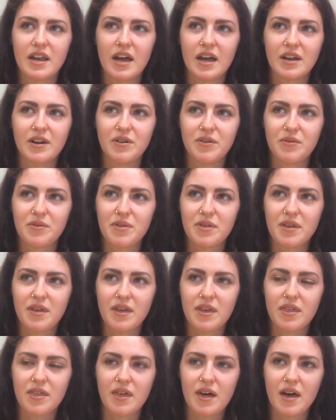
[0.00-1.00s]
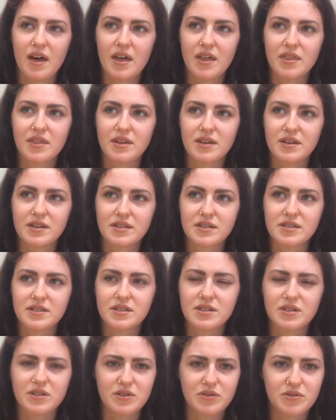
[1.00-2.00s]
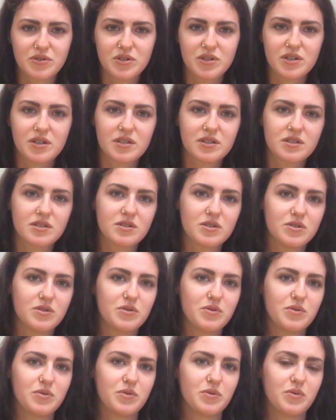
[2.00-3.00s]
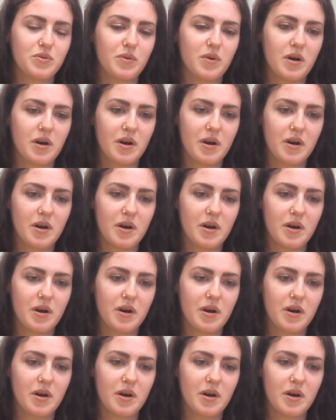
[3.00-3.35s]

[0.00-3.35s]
I don't think that the solution to